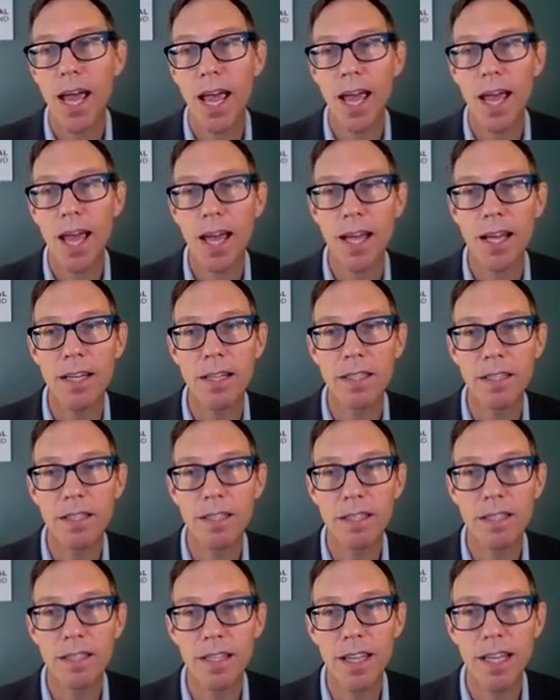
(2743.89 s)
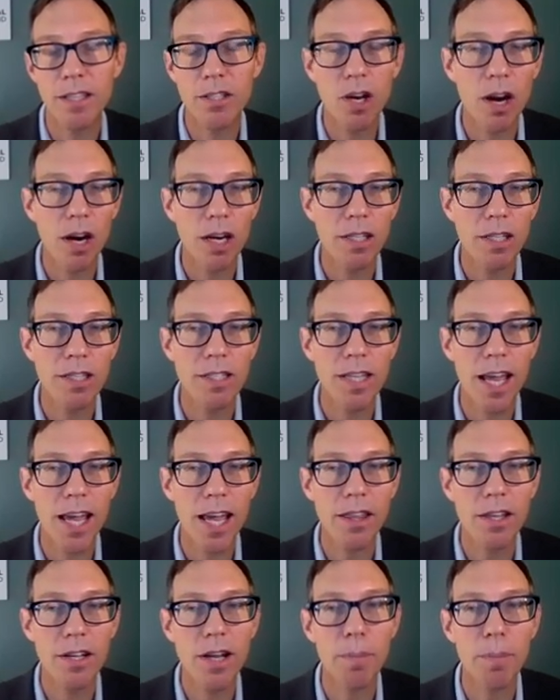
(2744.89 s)
and it's hard to
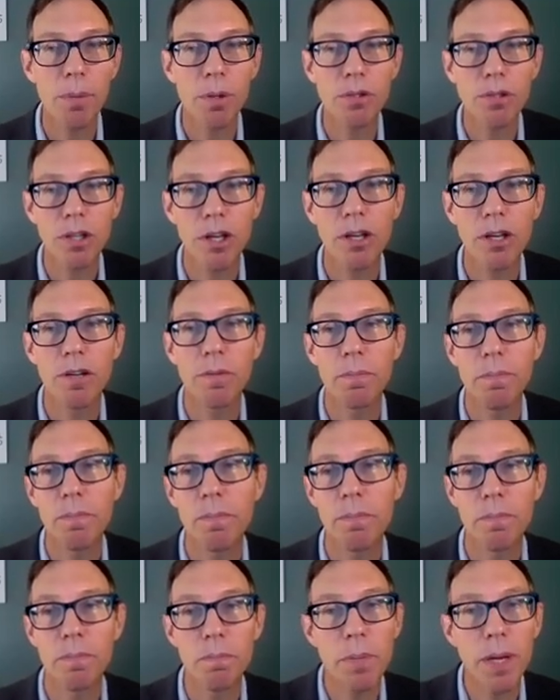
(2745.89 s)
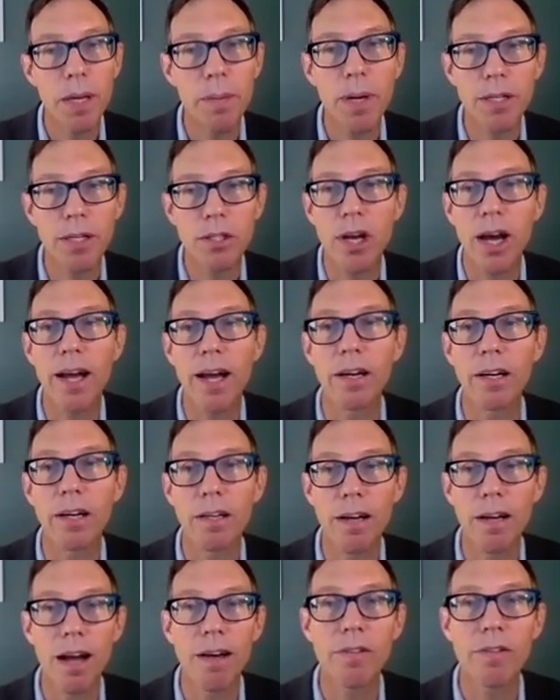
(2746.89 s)
say the numbers could be much
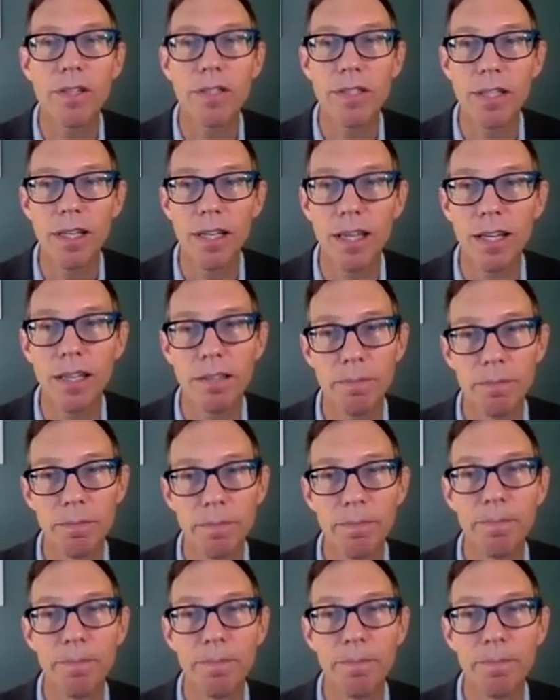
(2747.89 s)
higher, obviously.